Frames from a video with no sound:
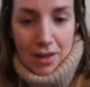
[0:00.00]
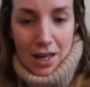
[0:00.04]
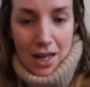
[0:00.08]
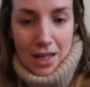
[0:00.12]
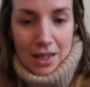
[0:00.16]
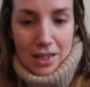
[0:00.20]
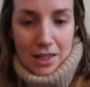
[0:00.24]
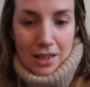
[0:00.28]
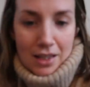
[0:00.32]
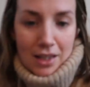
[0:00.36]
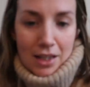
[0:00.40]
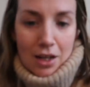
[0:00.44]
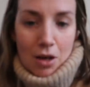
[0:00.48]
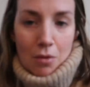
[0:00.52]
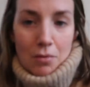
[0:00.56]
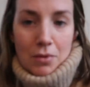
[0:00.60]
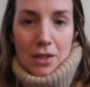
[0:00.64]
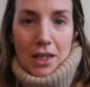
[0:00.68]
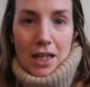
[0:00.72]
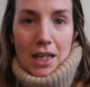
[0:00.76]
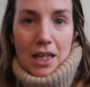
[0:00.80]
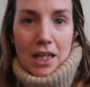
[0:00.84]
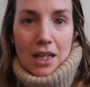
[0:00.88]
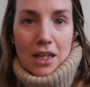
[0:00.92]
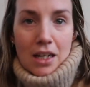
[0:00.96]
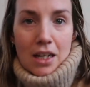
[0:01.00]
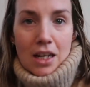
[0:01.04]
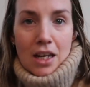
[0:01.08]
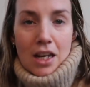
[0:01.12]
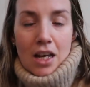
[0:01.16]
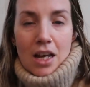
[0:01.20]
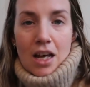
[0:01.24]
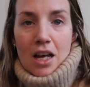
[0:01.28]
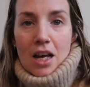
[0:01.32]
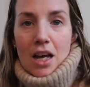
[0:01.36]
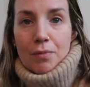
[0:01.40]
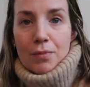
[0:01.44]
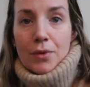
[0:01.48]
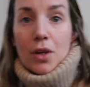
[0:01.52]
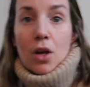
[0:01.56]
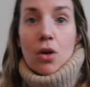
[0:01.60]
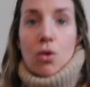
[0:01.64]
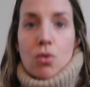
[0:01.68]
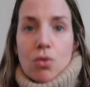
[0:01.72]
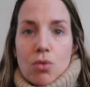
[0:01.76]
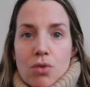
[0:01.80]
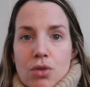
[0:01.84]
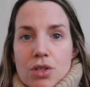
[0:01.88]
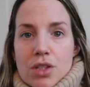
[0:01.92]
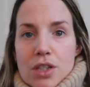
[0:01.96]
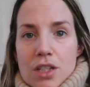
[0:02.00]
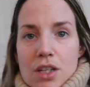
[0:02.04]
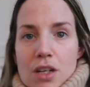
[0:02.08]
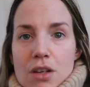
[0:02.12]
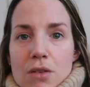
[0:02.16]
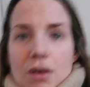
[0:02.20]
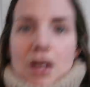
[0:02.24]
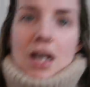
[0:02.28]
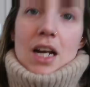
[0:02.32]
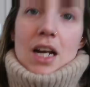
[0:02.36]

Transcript: that's the update. Also,